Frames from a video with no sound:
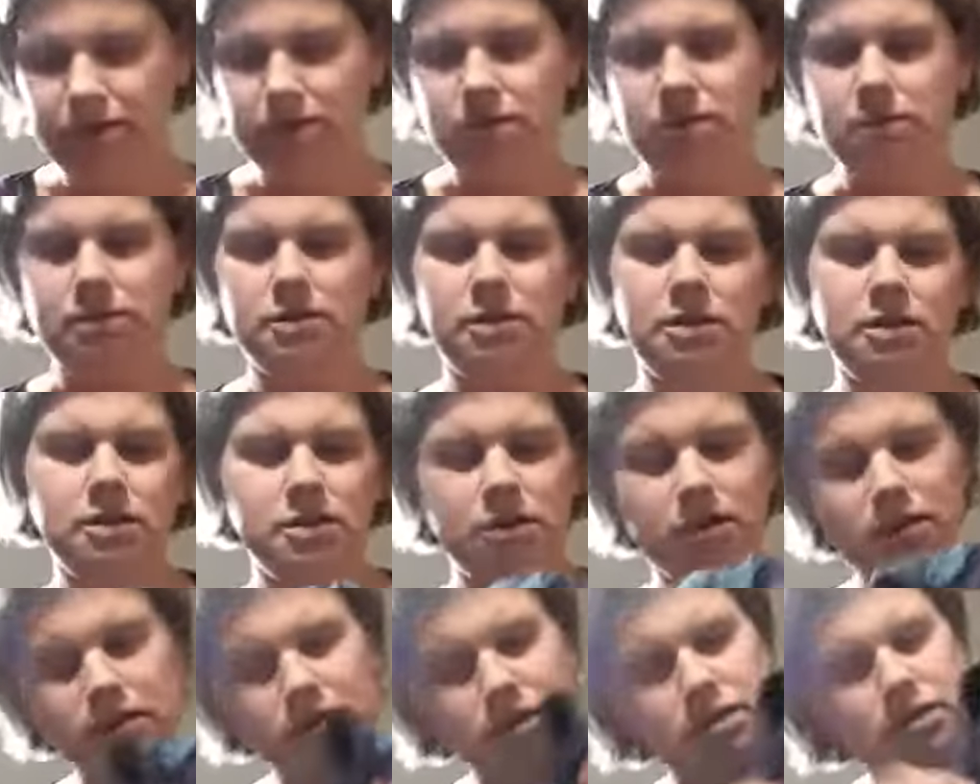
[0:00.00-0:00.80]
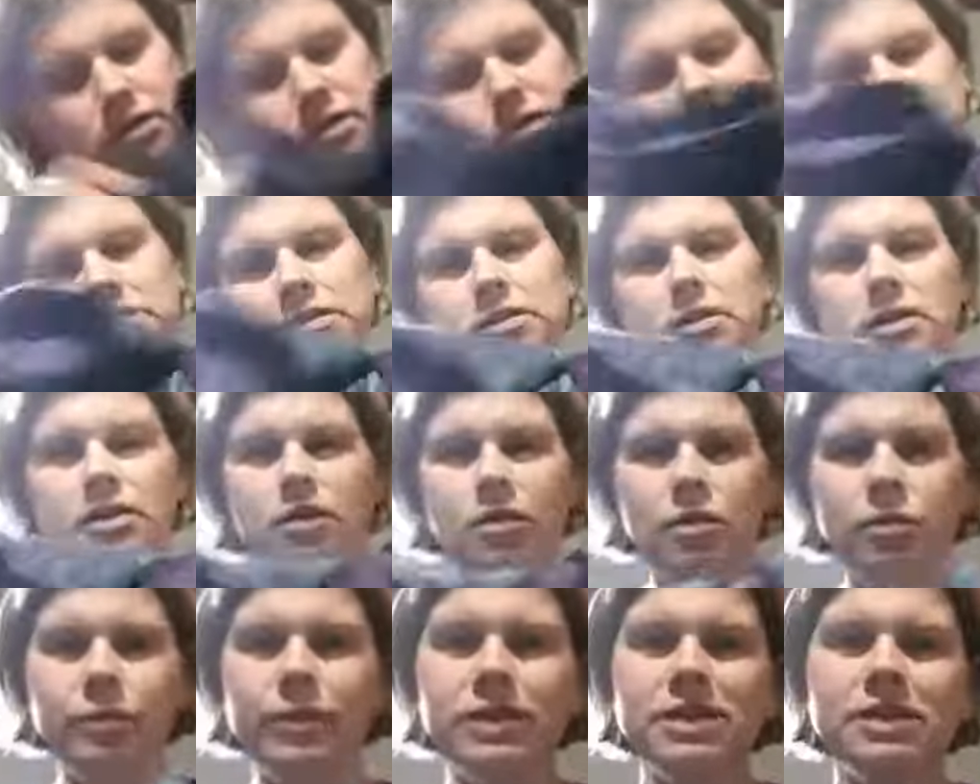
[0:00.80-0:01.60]
so
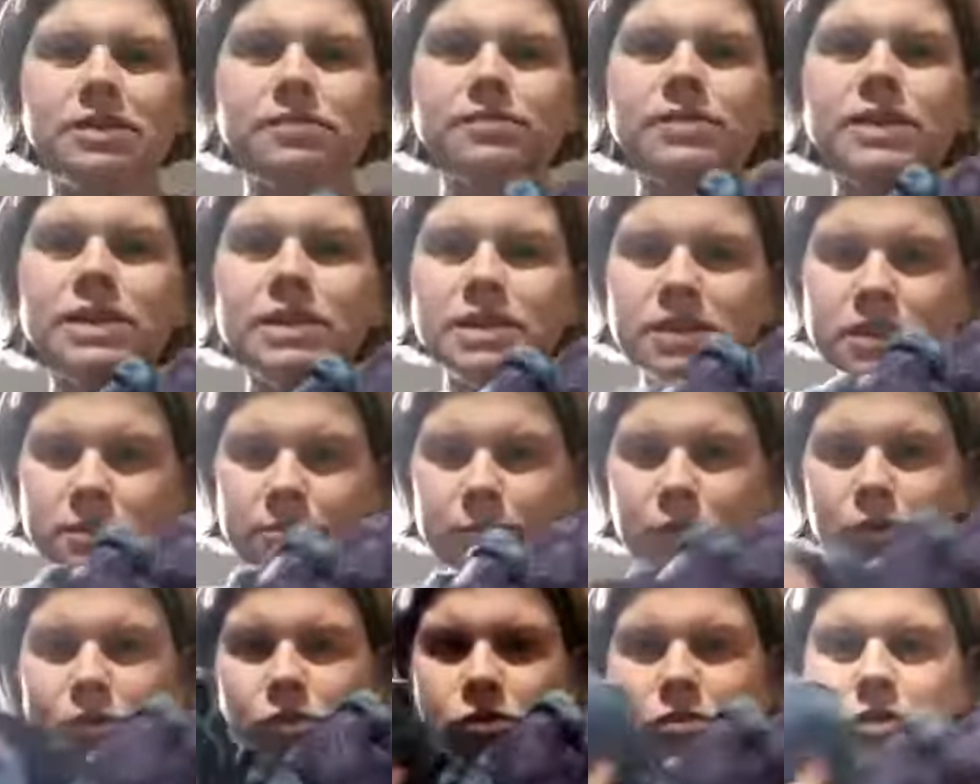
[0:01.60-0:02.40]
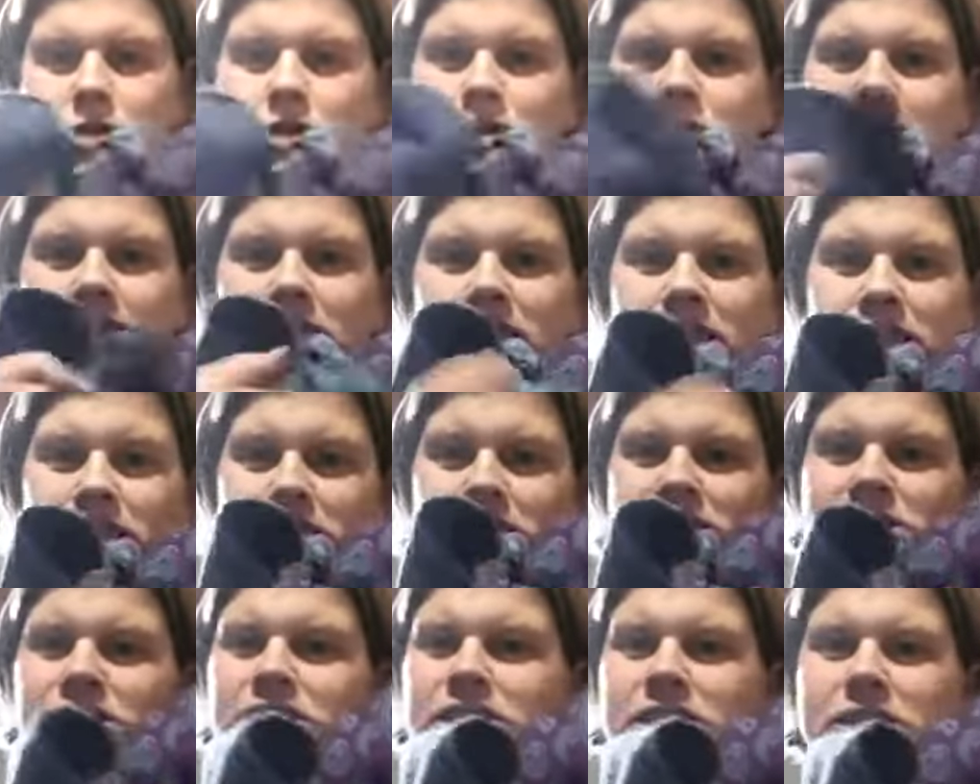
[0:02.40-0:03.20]
when it's really small, you
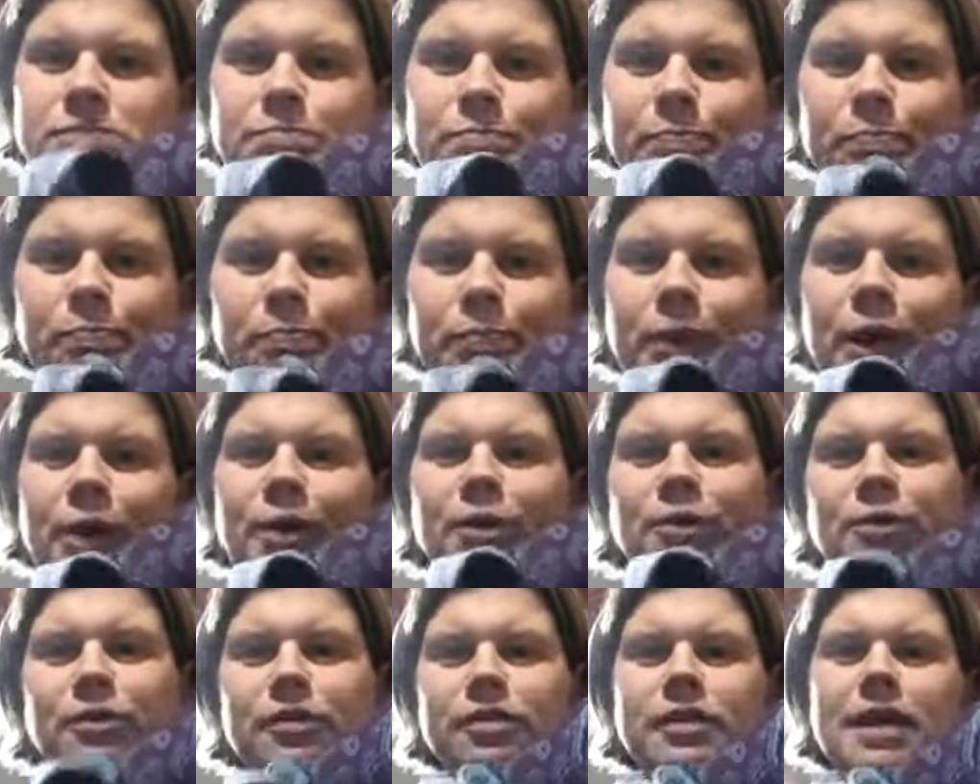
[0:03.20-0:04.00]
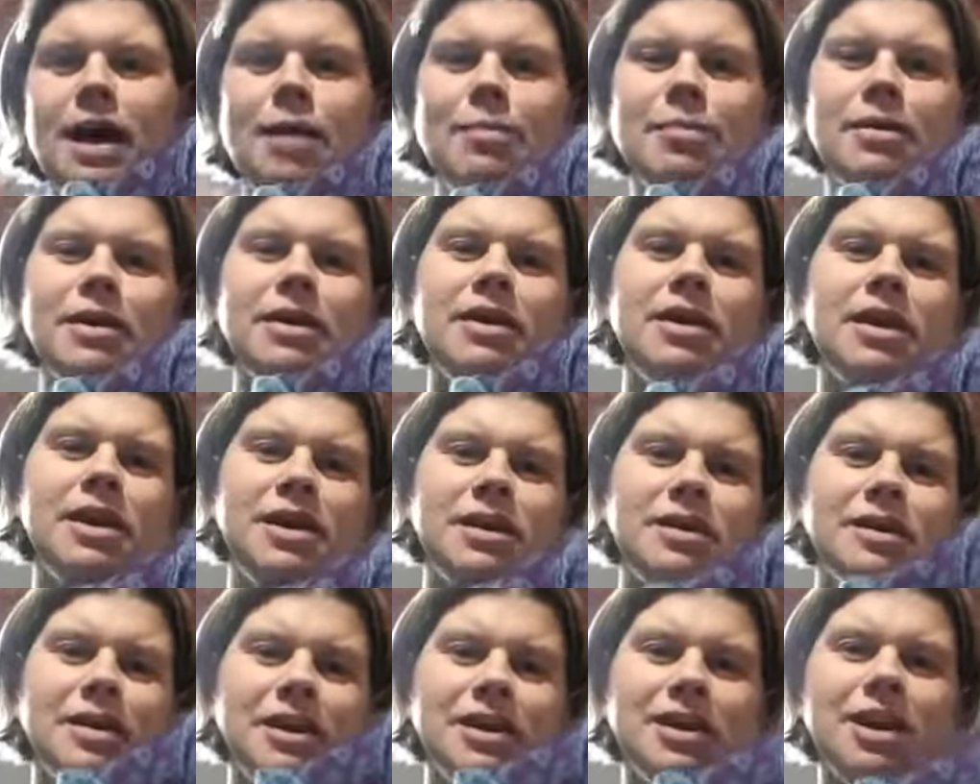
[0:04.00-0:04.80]
literally can just poke that bit
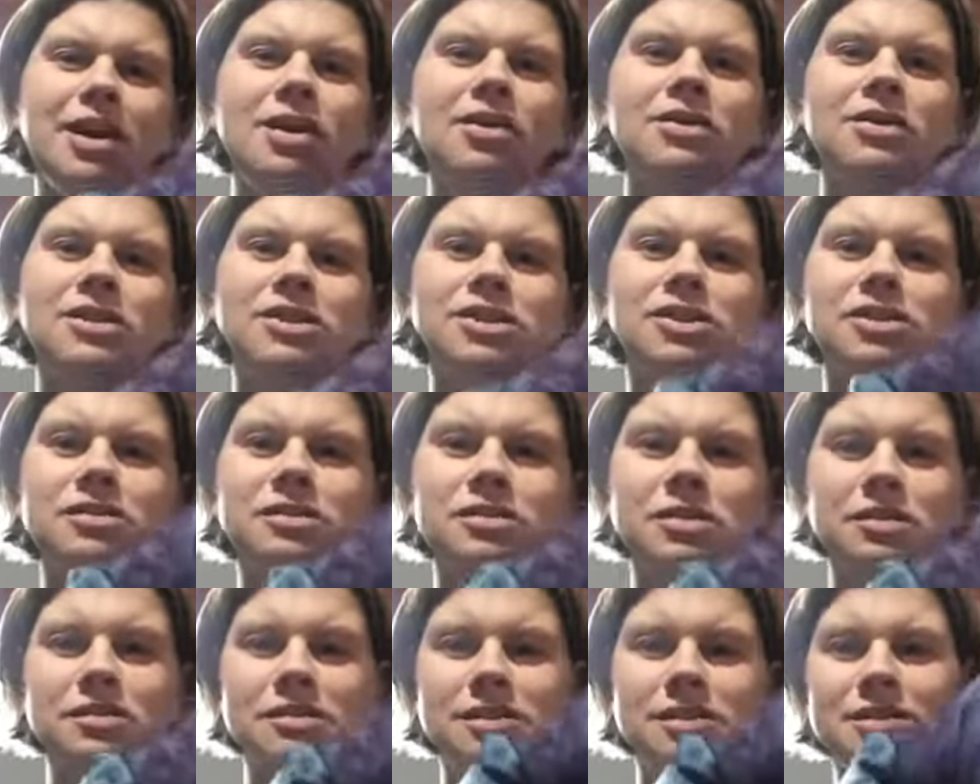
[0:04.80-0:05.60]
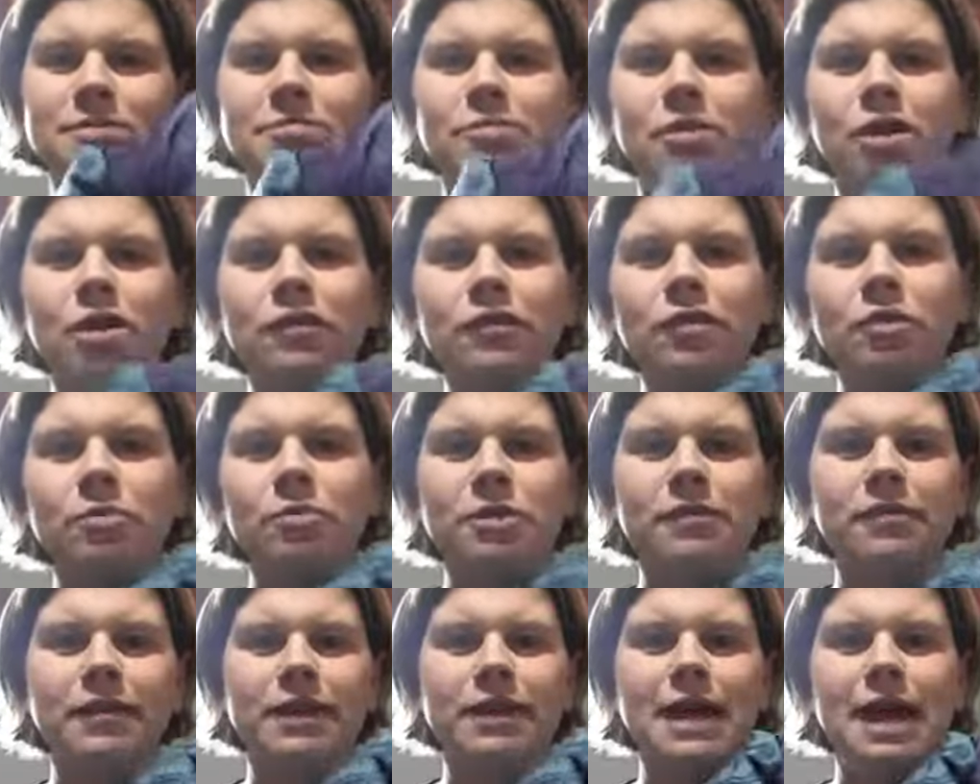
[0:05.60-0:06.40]
in and it only just goes in, but I've got a
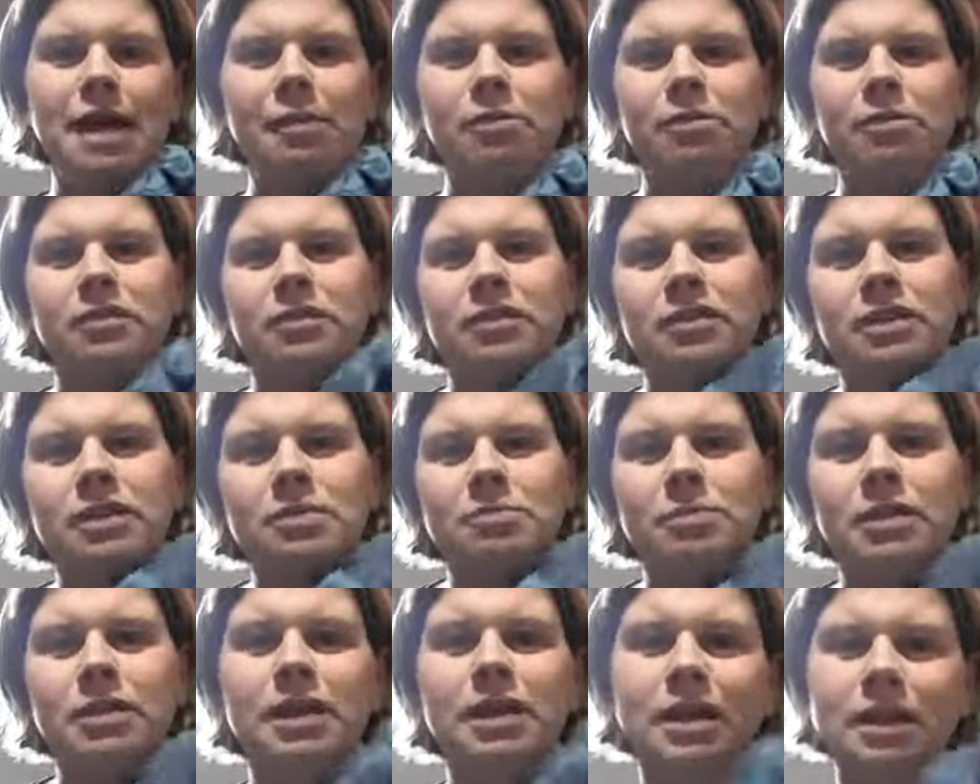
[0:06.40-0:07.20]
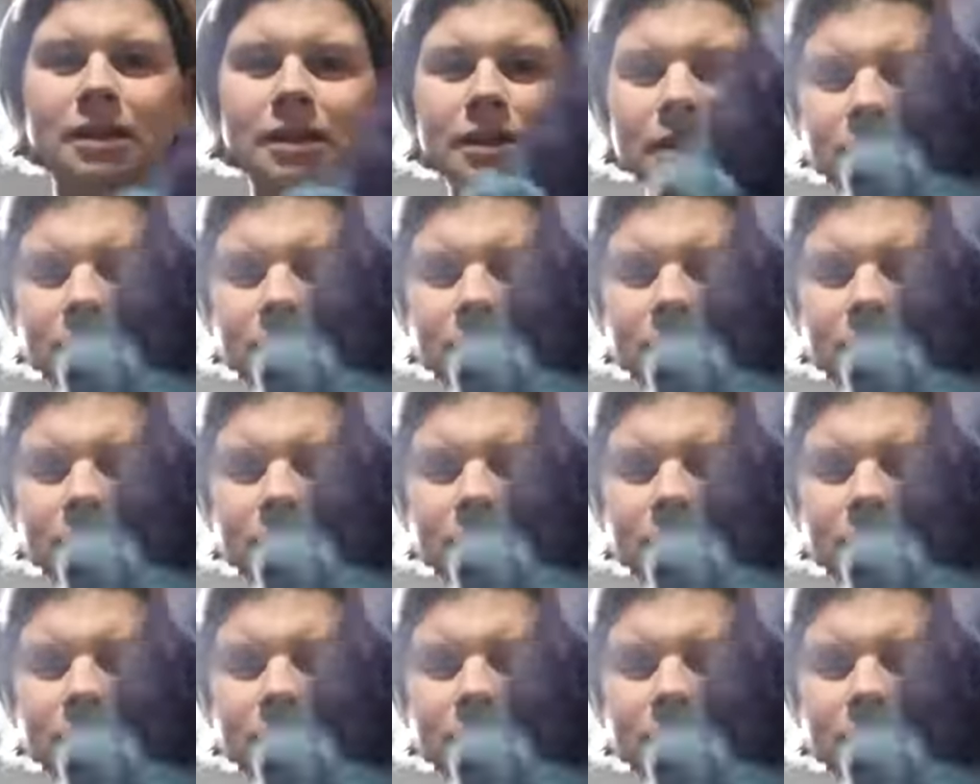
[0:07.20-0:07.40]
bit of a gap because I can get my hand